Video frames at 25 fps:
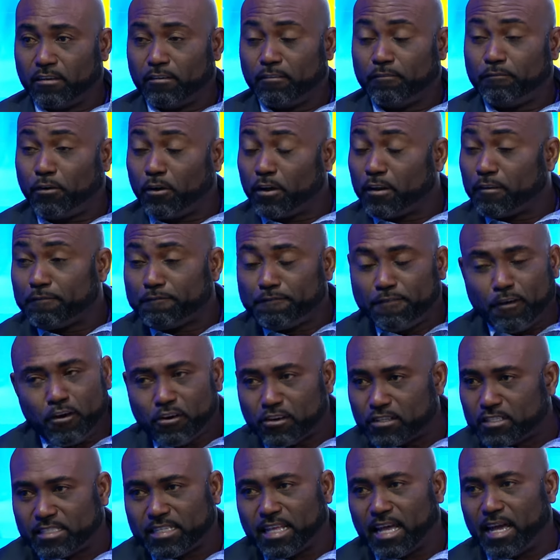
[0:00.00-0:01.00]
For the
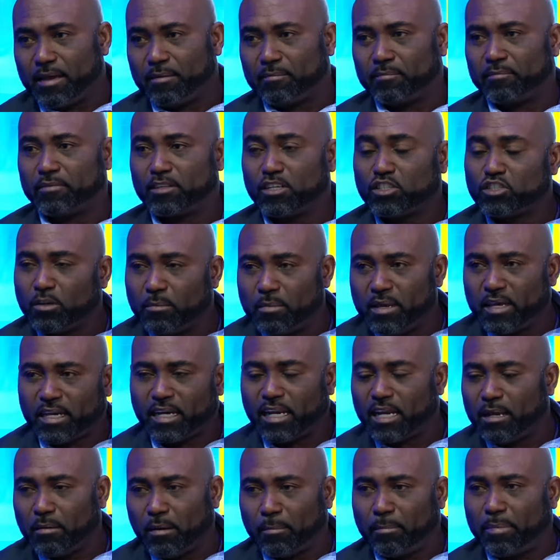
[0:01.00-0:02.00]
first time, the Jamaica
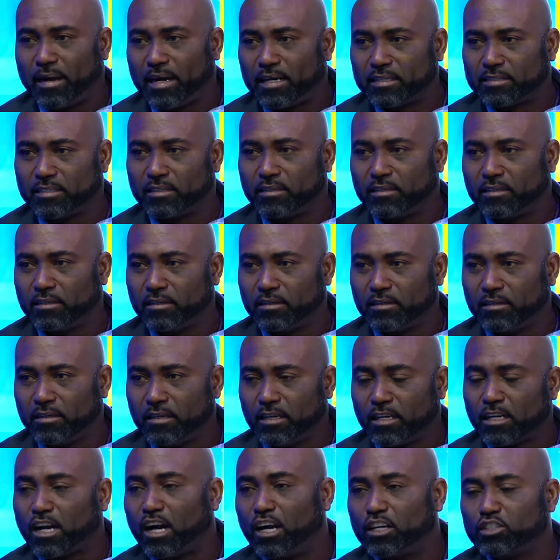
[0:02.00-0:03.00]
Labour Party
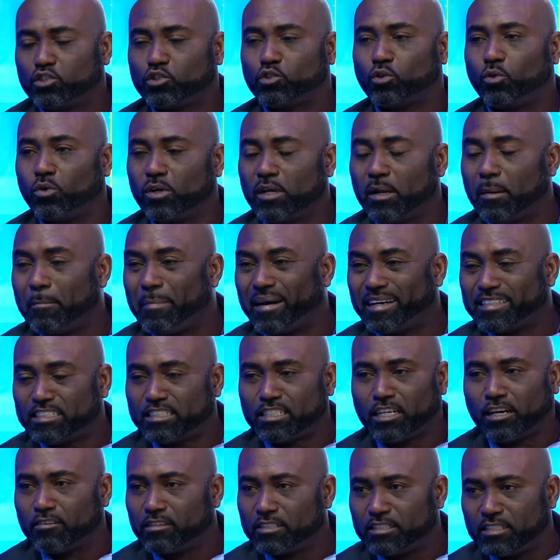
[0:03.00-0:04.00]
controlled the
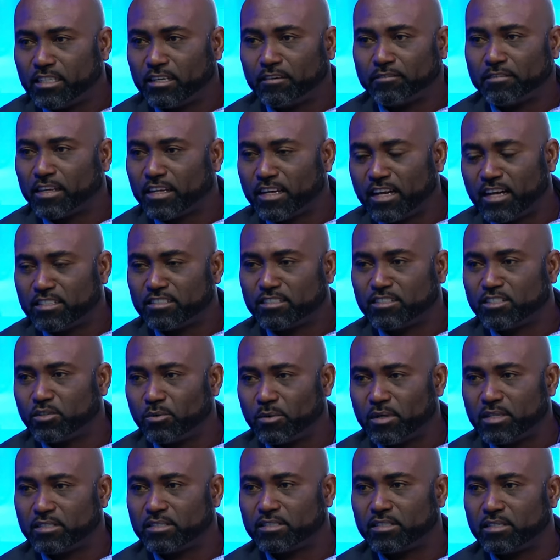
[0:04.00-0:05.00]
majority of the
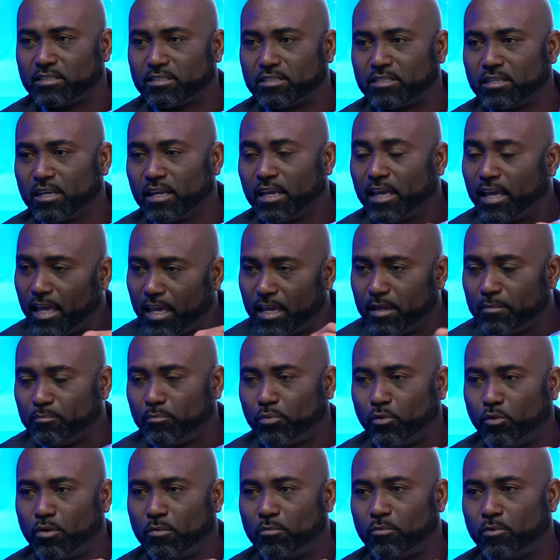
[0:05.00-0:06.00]
constituencies in
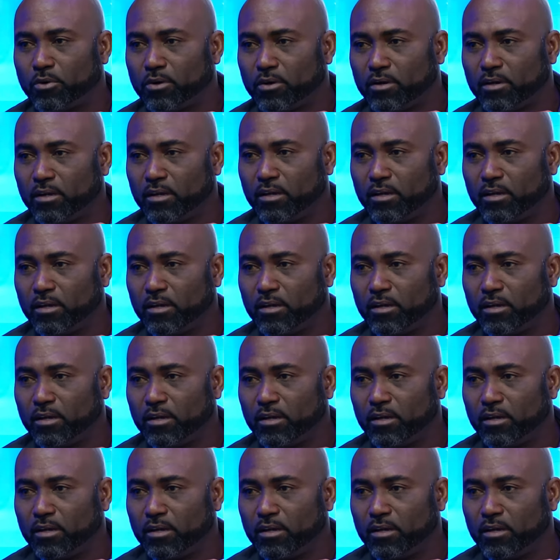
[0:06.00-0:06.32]
Portmore.